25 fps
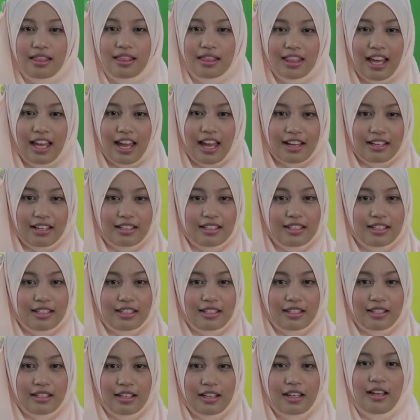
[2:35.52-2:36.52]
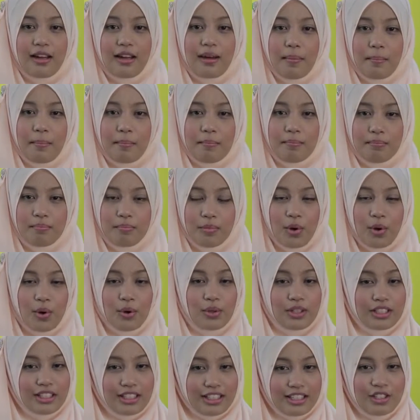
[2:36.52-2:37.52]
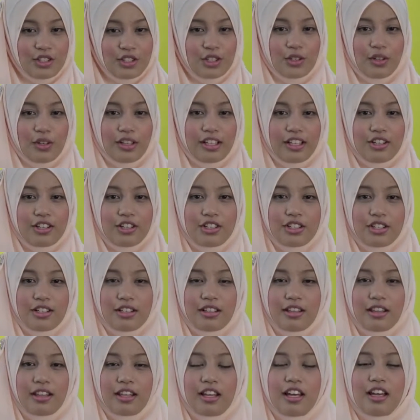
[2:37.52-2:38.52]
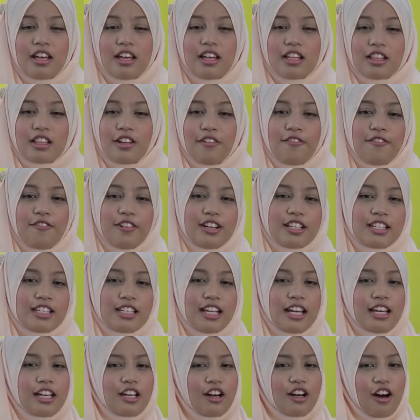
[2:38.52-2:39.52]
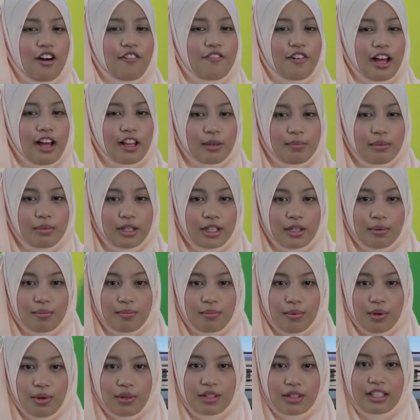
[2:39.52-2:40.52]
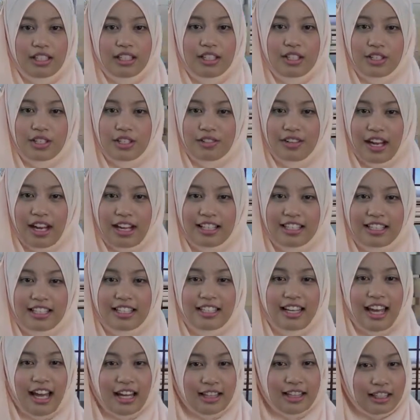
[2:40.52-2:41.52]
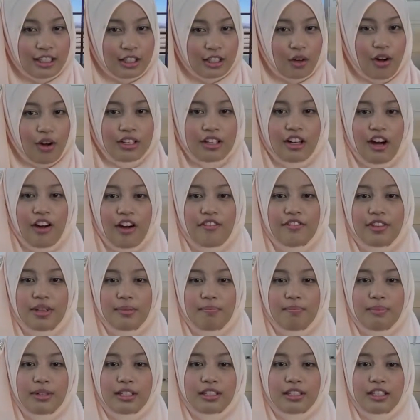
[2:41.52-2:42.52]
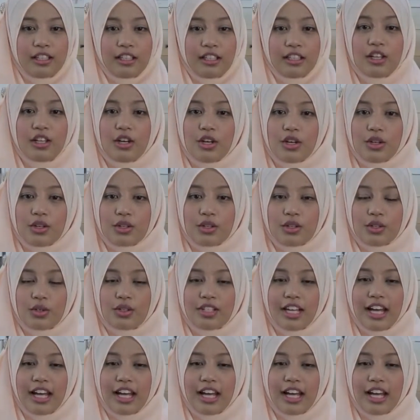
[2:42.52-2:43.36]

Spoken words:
Next, mold installation. The first layer of aluminium mold is erected at the corner of the building so